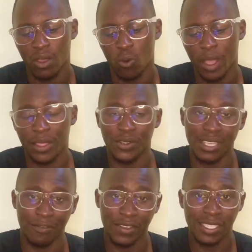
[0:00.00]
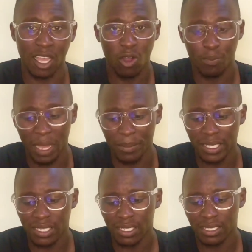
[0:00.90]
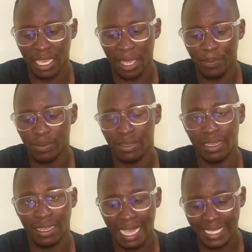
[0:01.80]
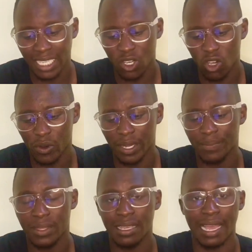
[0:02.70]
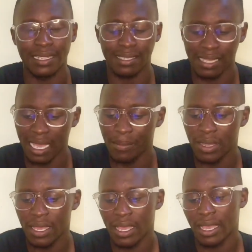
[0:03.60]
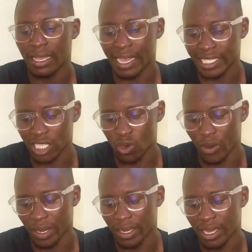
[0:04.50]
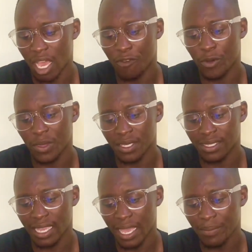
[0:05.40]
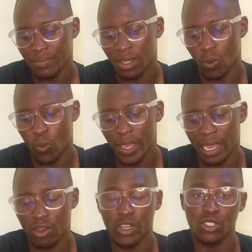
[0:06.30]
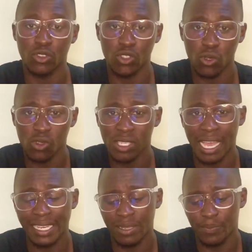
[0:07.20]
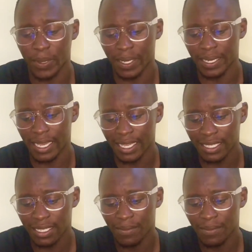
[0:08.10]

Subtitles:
where there is a visa or permit type, category and sub category. Now for this time we are going to choose a dependent